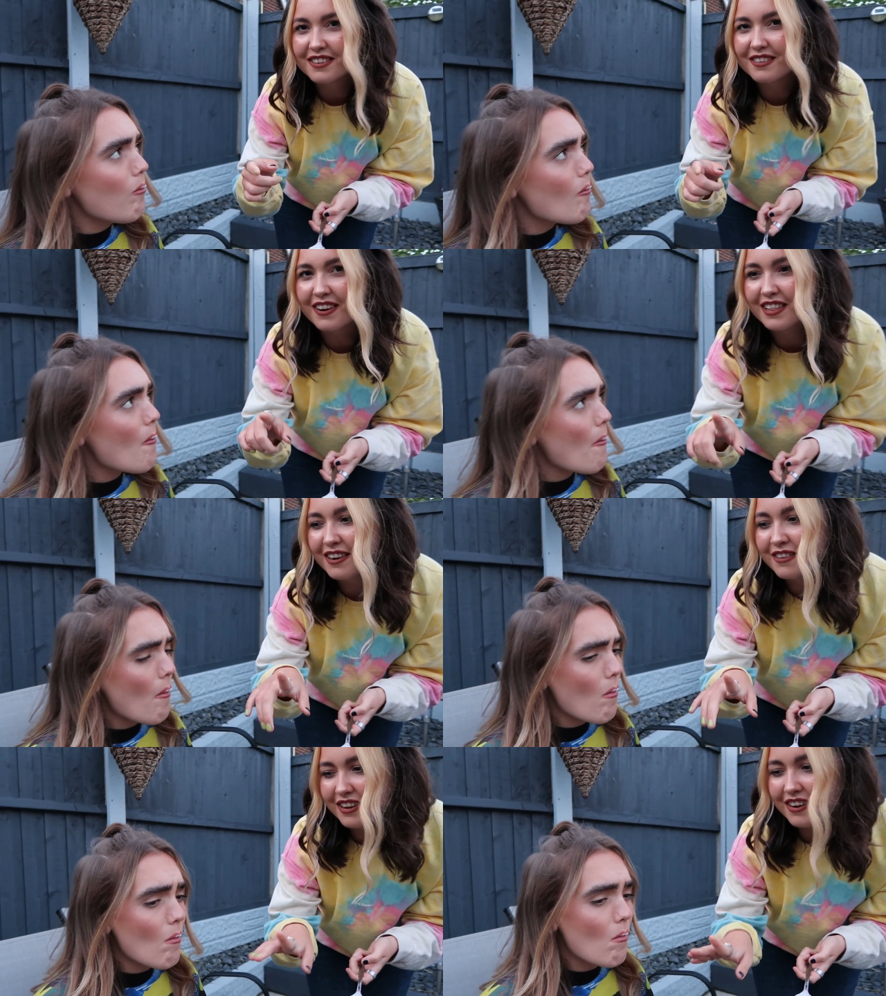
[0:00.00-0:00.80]

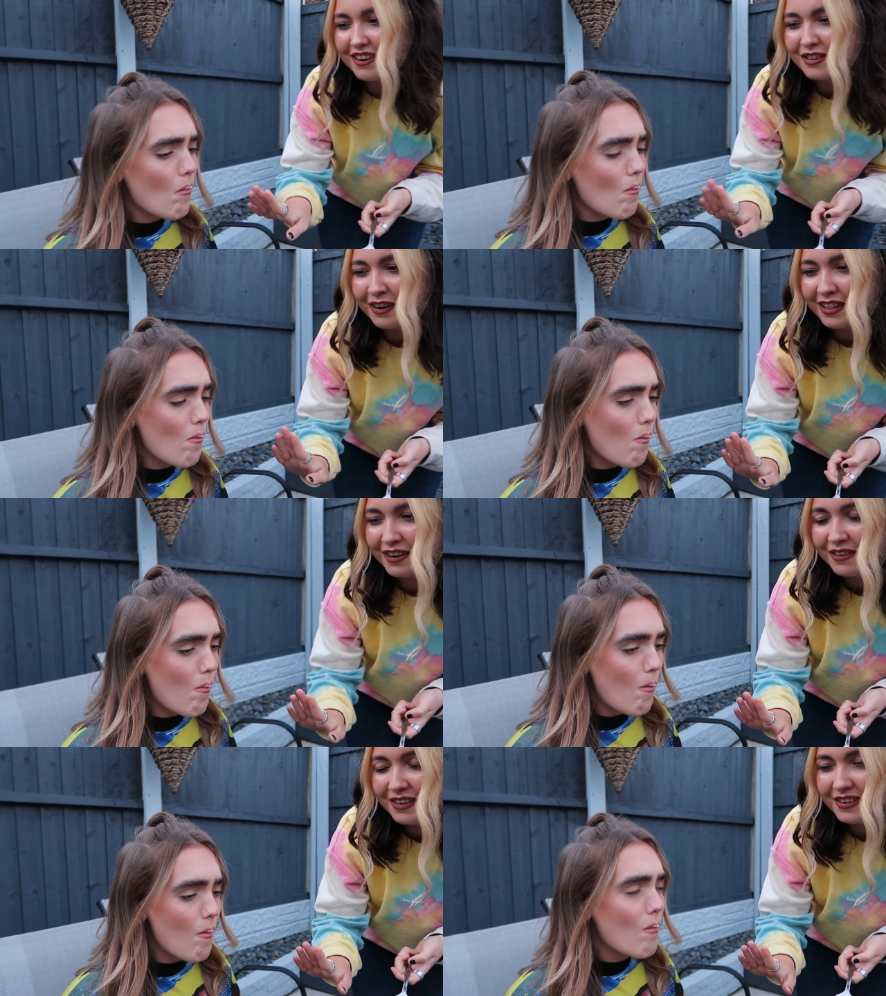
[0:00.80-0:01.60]
Speaker 1: swallow. You gotta
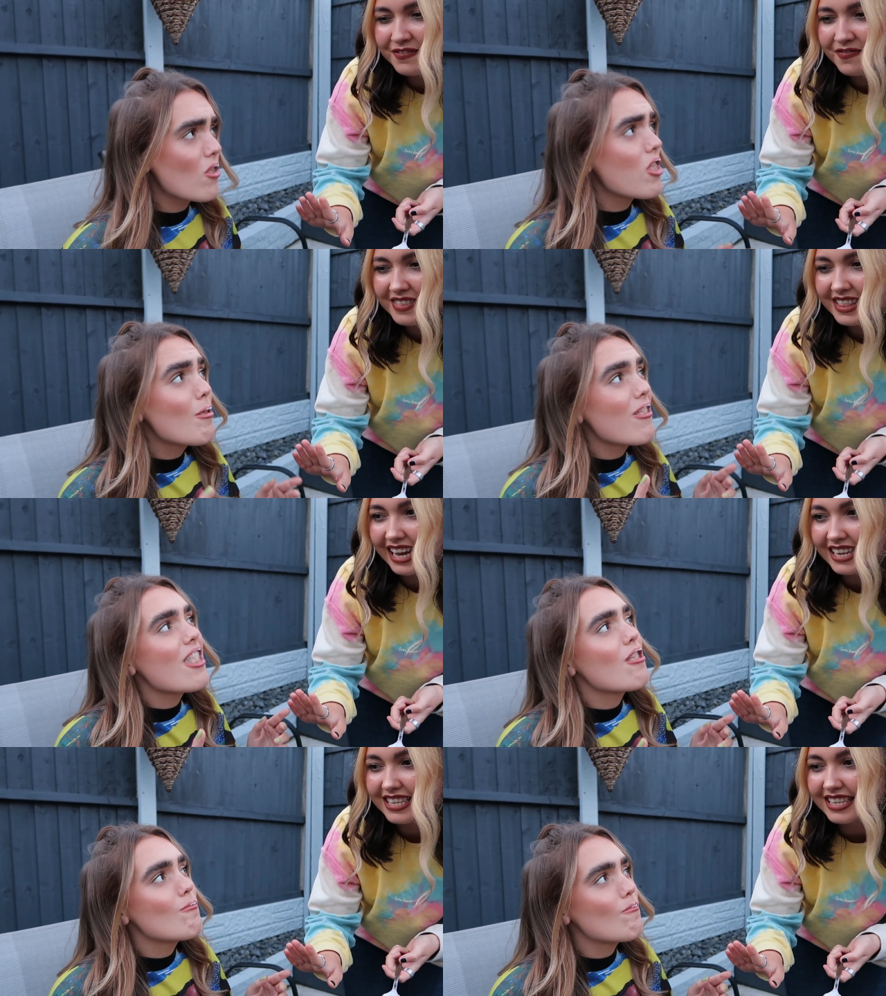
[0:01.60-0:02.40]
swallow. Mm.
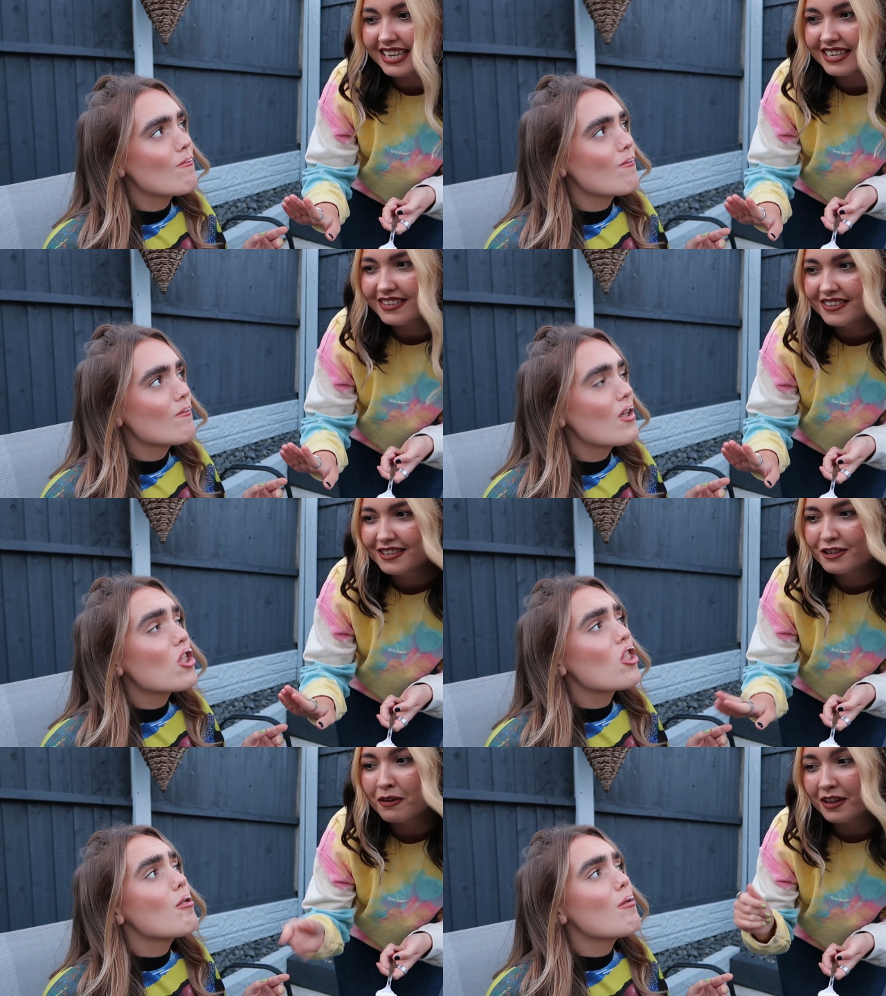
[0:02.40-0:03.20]
That's the deal.
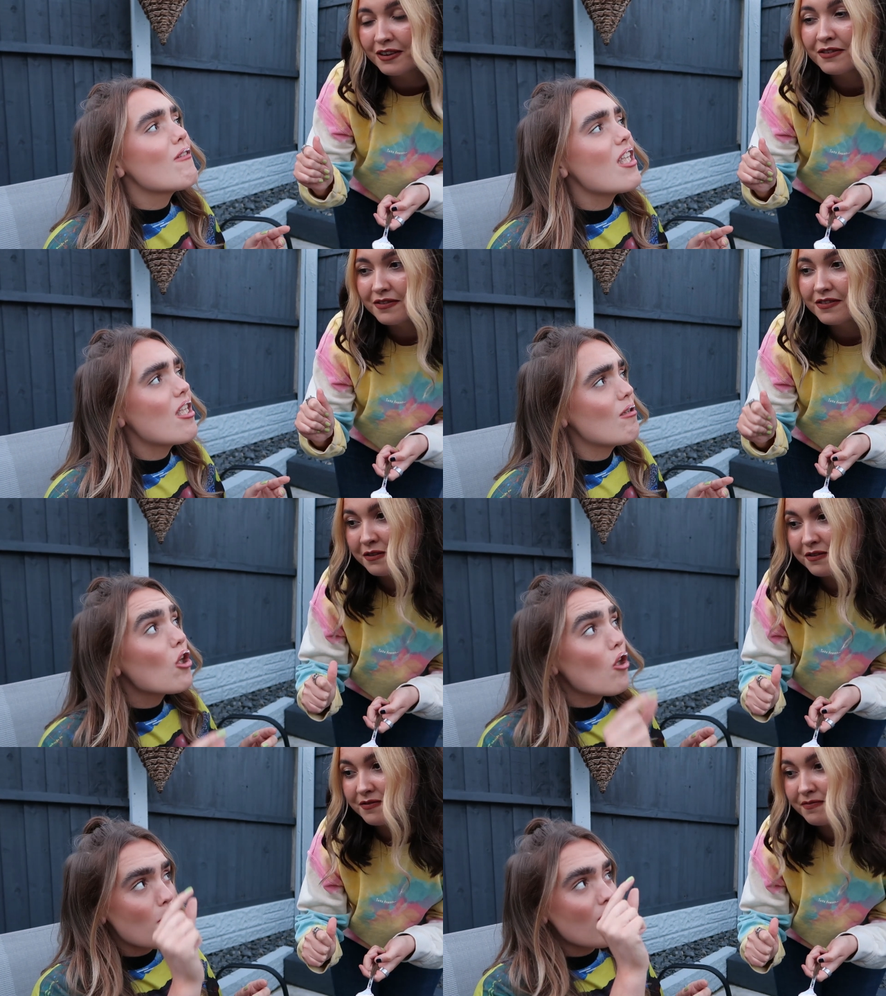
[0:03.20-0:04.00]
Swallow. Mm.
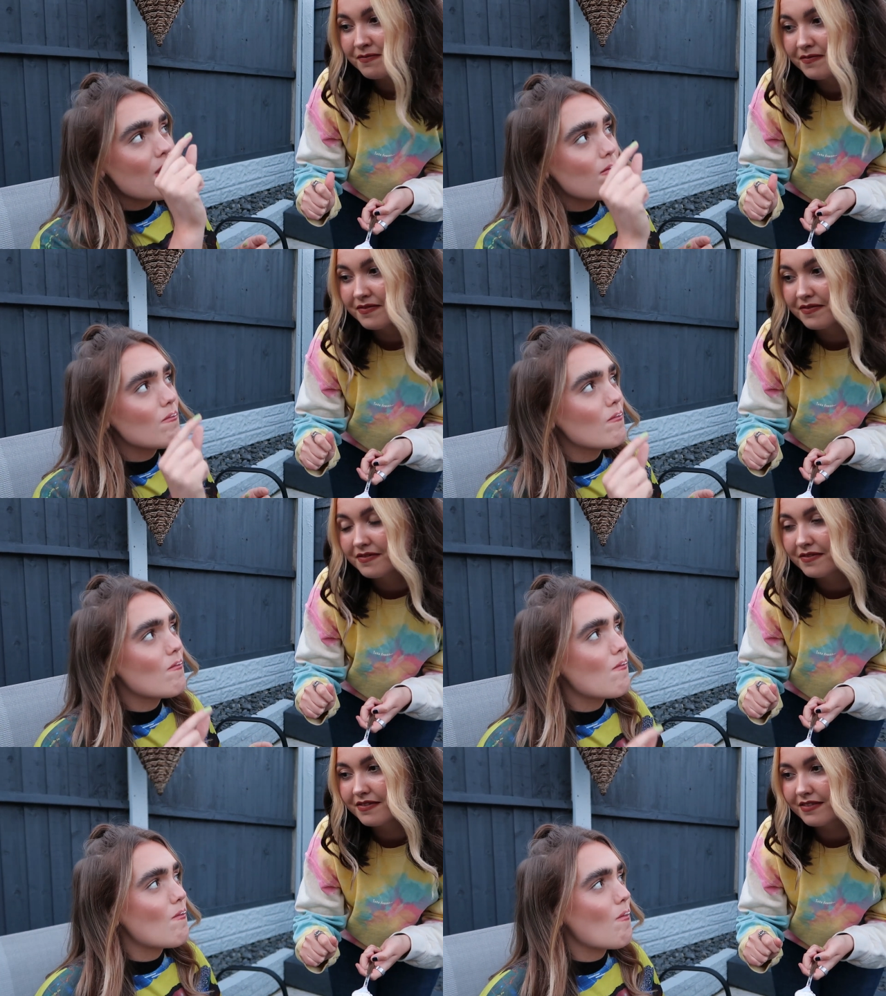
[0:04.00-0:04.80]
Speaker 2: It's mm. not
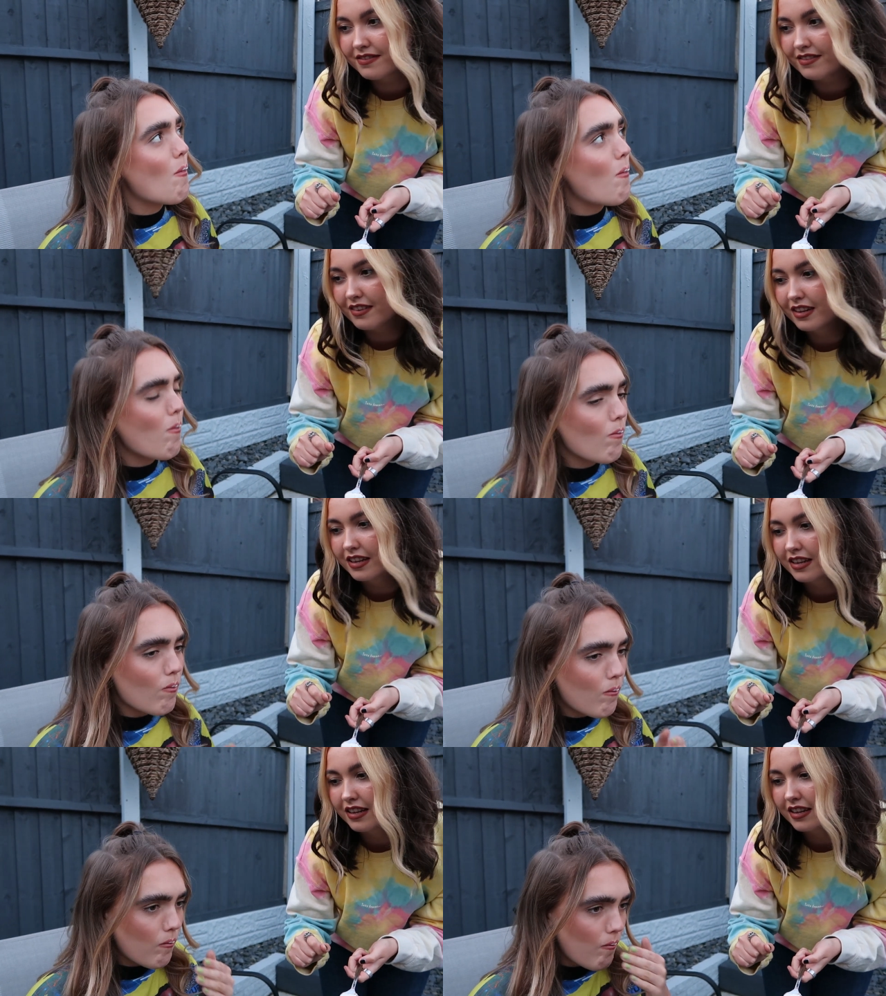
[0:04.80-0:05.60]
toxic.
Speaker 1: I
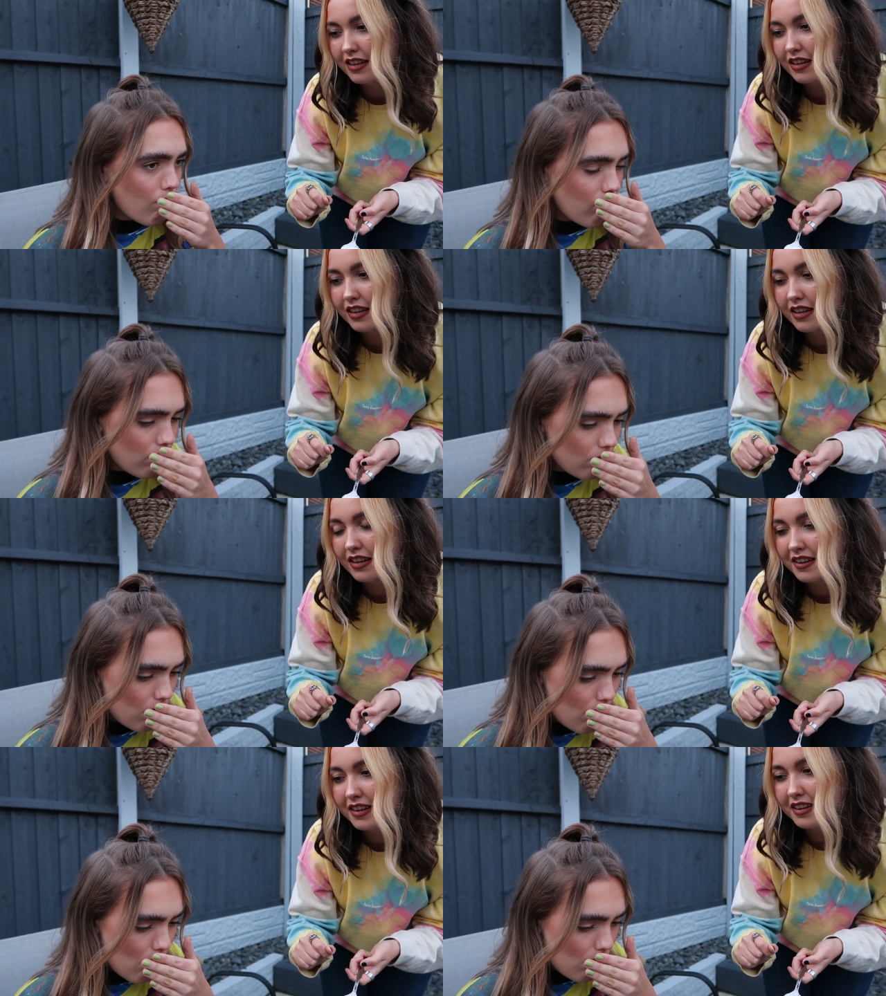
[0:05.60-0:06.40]
mean, I hope it's not.
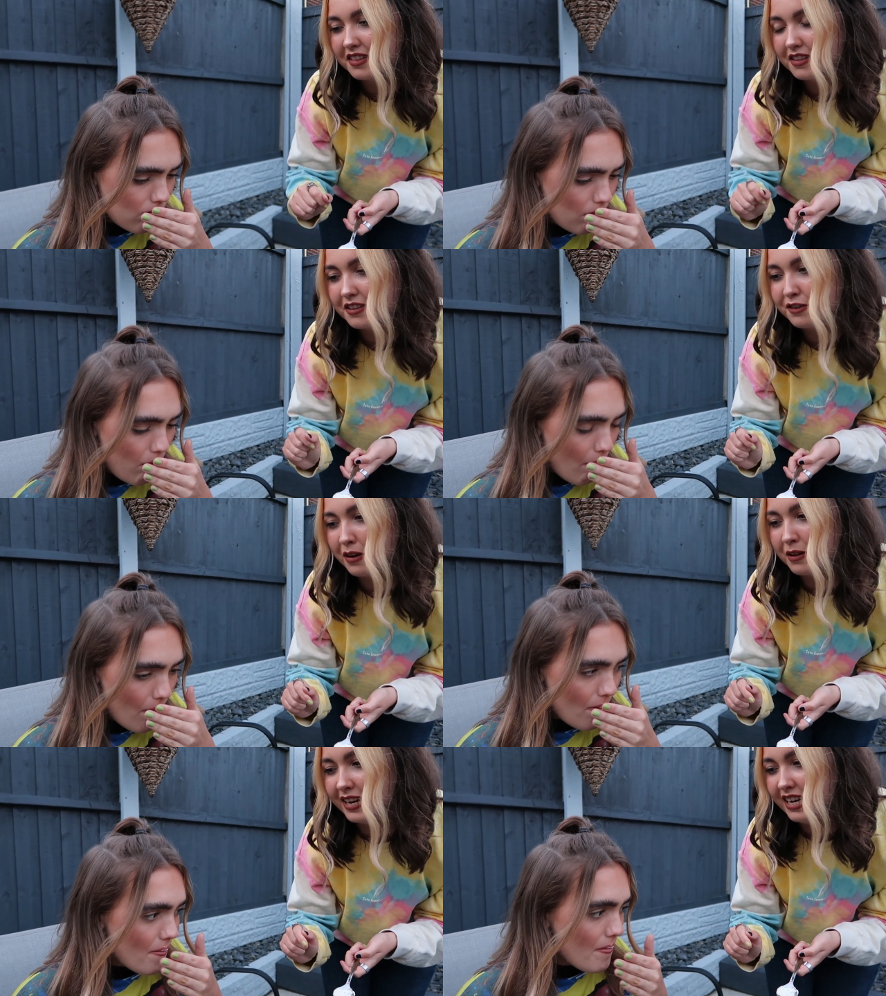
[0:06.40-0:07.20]

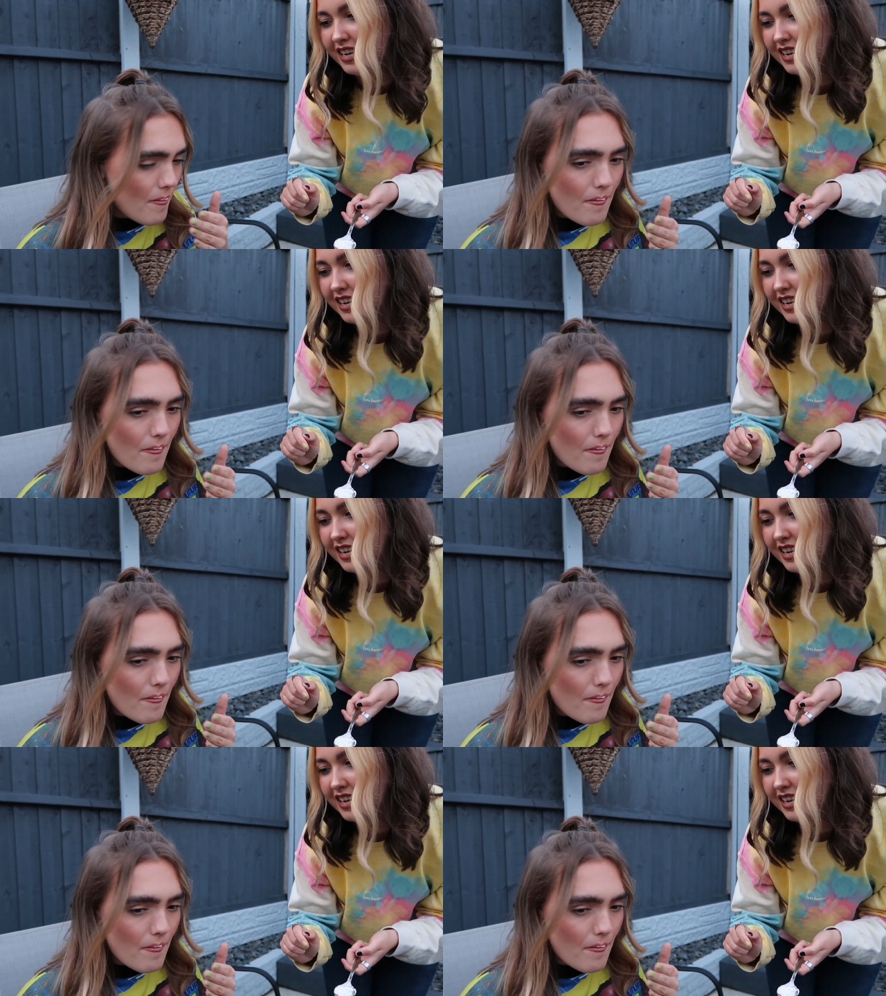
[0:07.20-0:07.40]
Swallow.